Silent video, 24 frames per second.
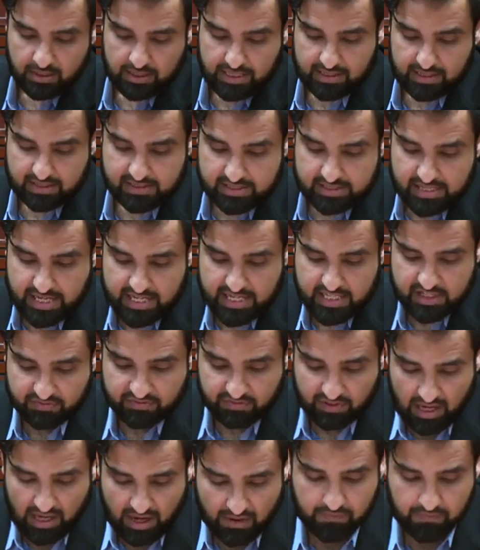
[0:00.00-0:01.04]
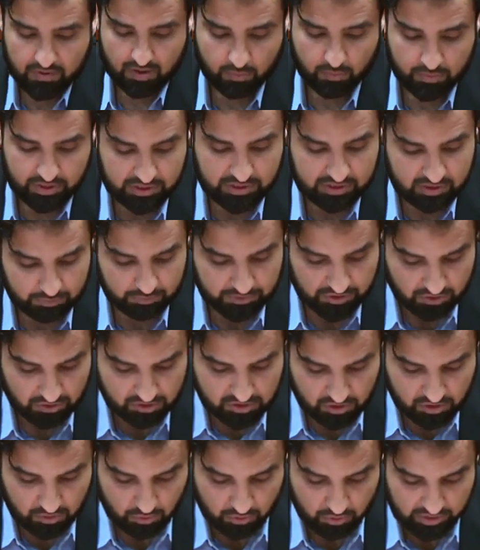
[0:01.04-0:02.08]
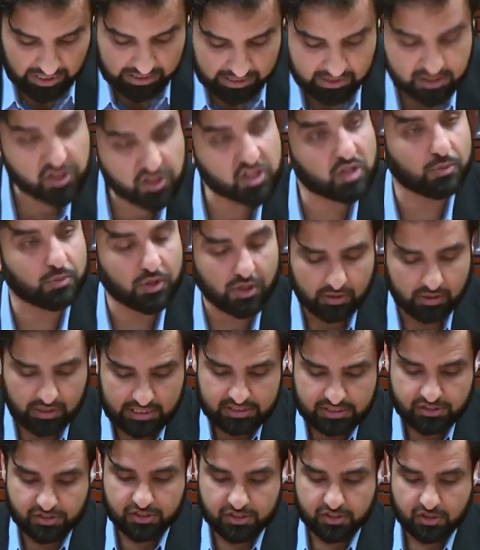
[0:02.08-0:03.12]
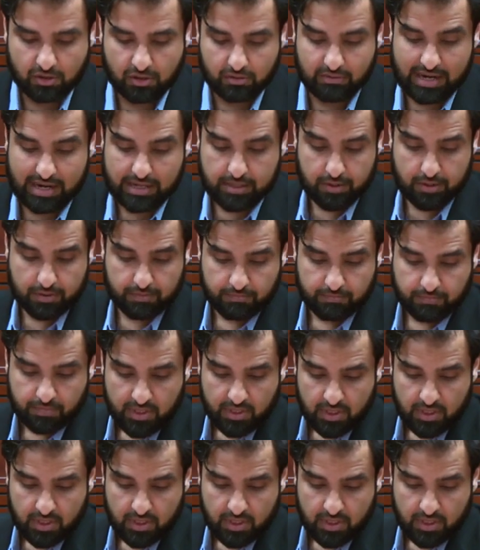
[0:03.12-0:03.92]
Let us say his father, when in the middle school, had a similar instance on record.